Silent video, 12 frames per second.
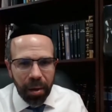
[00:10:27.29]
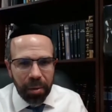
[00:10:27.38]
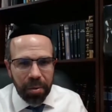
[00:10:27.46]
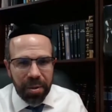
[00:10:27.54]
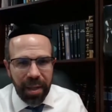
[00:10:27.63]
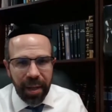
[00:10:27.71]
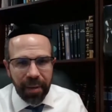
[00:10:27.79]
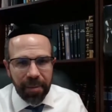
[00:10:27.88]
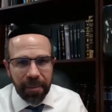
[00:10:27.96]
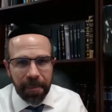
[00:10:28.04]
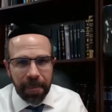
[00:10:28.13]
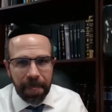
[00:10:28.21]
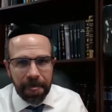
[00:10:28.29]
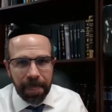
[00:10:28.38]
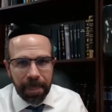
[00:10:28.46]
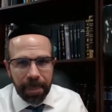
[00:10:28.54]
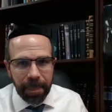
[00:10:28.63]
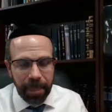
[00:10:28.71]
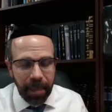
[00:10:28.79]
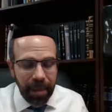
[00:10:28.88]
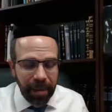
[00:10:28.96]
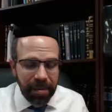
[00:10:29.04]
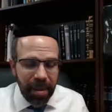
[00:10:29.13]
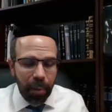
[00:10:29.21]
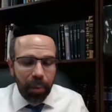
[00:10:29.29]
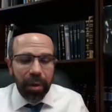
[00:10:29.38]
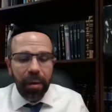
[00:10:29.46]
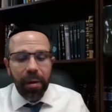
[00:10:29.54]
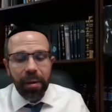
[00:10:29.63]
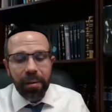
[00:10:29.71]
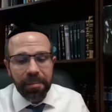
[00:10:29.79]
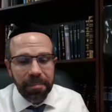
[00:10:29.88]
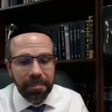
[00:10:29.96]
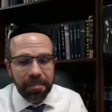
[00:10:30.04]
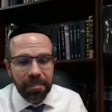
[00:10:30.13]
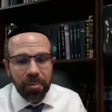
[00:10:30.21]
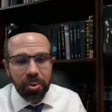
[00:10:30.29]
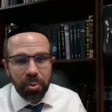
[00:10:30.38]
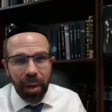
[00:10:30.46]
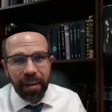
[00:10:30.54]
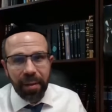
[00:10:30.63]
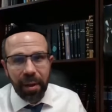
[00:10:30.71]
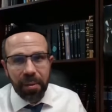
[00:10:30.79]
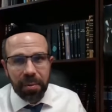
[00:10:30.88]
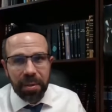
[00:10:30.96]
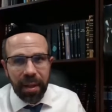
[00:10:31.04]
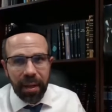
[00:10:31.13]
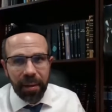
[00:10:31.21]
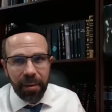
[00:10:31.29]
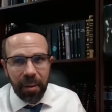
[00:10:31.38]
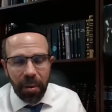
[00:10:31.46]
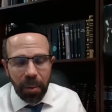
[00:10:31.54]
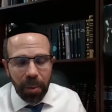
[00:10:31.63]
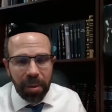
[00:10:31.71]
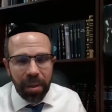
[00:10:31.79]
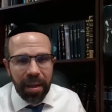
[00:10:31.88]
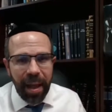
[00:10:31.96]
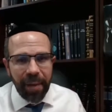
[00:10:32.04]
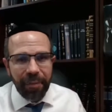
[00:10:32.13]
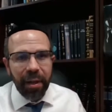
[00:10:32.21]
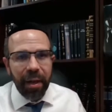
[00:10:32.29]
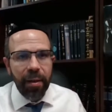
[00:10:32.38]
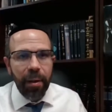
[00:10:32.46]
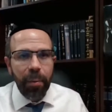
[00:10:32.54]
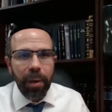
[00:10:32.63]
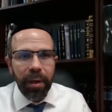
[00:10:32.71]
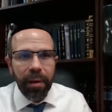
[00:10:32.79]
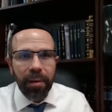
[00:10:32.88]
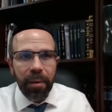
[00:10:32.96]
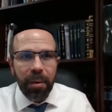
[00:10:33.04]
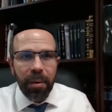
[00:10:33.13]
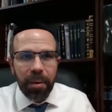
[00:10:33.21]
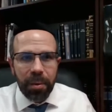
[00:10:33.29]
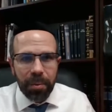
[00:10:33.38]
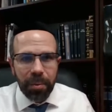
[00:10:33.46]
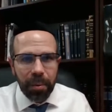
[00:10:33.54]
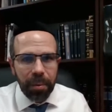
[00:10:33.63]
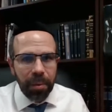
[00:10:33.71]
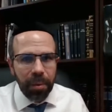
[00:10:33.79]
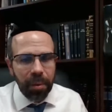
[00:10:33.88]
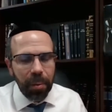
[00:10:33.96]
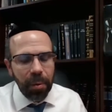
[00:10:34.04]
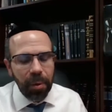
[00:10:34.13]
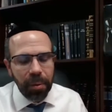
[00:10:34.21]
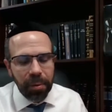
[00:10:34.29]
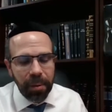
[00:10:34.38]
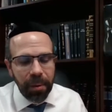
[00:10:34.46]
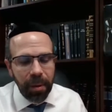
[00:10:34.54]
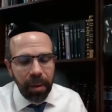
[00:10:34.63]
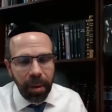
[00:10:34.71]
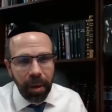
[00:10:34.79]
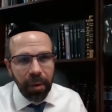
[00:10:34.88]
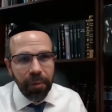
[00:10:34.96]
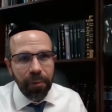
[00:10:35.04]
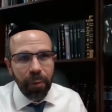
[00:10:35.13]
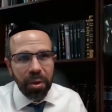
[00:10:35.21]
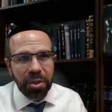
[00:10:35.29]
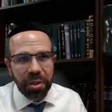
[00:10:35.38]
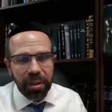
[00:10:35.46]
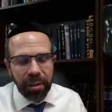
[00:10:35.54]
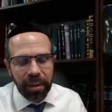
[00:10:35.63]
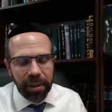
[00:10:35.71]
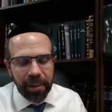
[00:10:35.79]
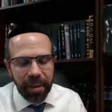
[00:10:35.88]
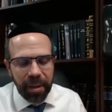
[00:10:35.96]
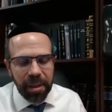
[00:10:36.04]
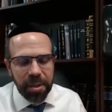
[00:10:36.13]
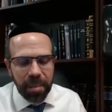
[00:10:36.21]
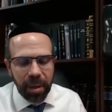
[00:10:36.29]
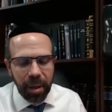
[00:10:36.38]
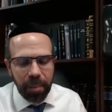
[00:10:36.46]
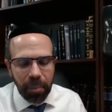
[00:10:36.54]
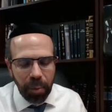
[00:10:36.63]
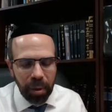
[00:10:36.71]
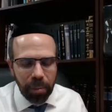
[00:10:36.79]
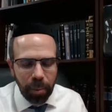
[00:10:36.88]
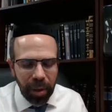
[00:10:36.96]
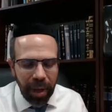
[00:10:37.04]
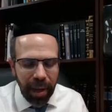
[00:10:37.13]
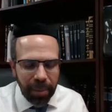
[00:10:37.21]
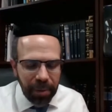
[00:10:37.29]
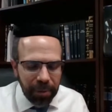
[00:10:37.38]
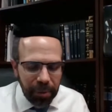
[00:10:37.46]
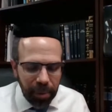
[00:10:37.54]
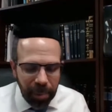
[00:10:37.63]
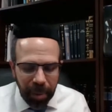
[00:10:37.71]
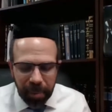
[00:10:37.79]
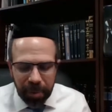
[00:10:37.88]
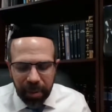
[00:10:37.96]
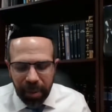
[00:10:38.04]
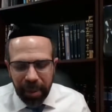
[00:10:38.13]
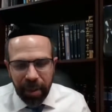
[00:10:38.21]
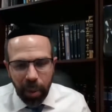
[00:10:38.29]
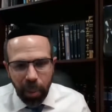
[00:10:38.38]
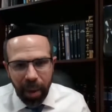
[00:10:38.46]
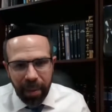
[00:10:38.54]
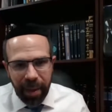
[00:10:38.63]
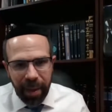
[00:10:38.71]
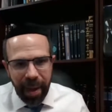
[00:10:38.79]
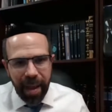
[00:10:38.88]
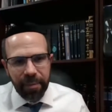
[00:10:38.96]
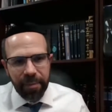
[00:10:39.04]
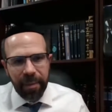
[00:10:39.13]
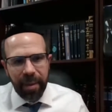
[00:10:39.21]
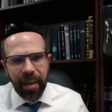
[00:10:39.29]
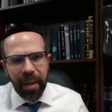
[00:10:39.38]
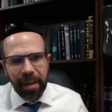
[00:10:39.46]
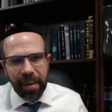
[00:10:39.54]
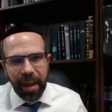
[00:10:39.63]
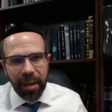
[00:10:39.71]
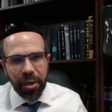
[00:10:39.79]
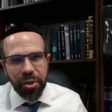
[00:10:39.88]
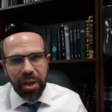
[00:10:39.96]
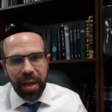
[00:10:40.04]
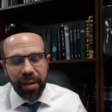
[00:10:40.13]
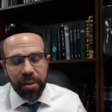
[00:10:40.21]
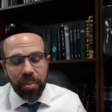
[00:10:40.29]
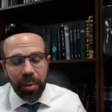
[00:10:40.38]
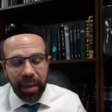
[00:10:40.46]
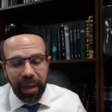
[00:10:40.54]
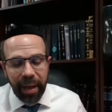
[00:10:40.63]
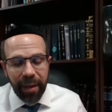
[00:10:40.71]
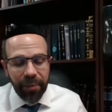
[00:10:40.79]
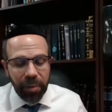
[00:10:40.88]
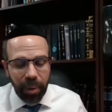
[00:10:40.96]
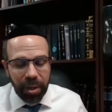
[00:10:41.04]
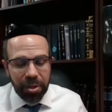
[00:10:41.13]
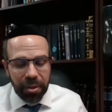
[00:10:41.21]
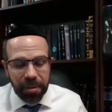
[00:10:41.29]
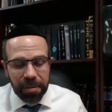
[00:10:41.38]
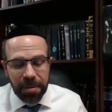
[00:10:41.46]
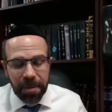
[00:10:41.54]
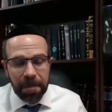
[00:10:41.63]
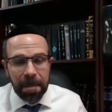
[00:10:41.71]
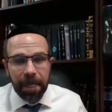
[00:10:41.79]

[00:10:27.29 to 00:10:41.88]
understand the things that we are trying to understand or to navigate our way through the world. Unfortunately, it has become more and more common for people today that when they have halachic shilas, when they have questions,